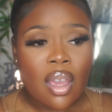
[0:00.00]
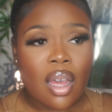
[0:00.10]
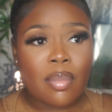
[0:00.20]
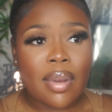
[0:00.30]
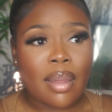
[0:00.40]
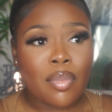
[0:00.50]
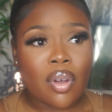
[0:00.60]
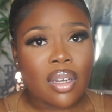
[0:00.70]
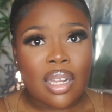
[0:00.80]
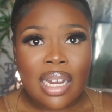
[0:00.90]
I'm like, I'm
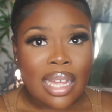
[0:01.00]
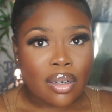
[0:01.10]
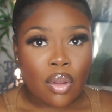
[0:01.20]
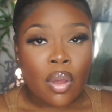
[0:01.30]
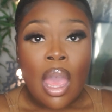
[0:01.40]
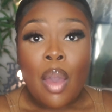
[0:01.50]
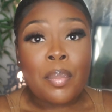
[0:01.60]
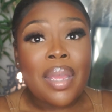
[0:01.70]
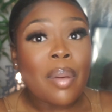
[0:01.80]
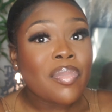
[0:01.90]
not gonna lie, no.
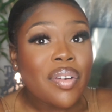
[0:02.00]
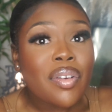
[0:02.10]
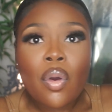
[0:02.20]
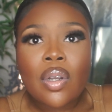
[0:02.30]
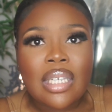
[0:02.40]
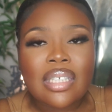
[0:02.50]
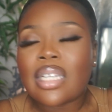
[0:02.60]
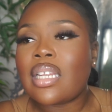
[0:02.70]
Me, I'm very honest,